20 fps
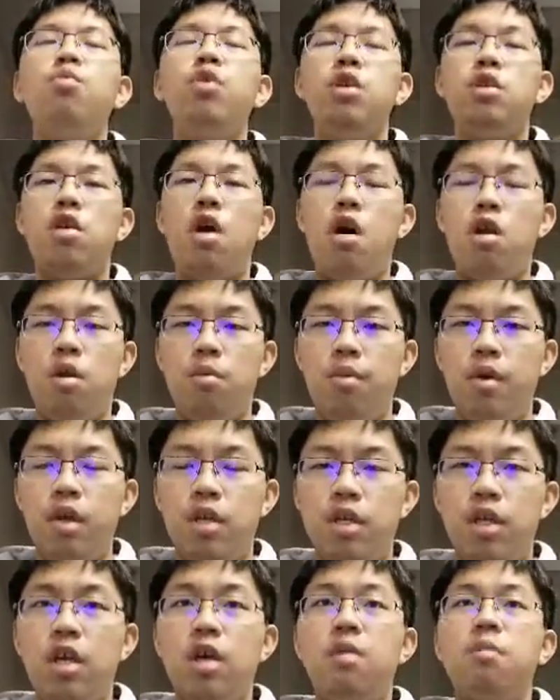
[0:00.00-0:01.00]
Winter
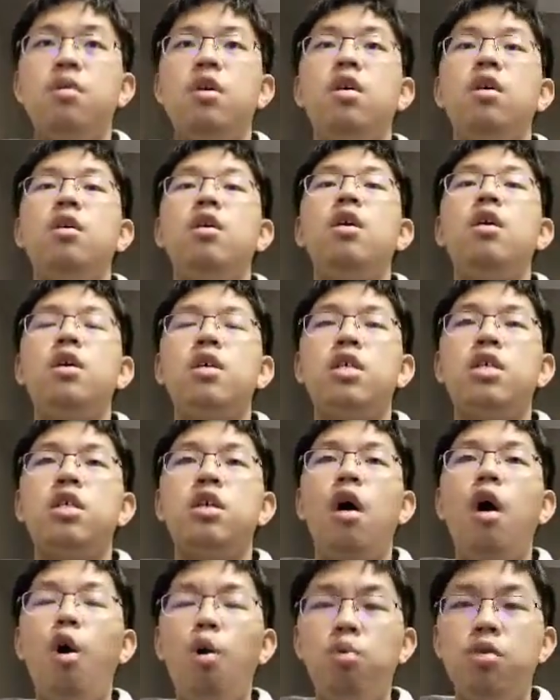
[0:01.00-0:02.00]
Olympics is
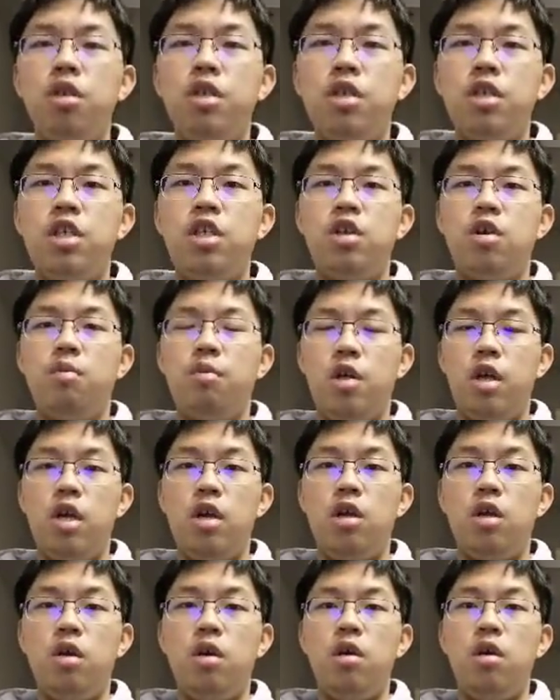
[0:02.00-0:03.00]
the opening ceremony.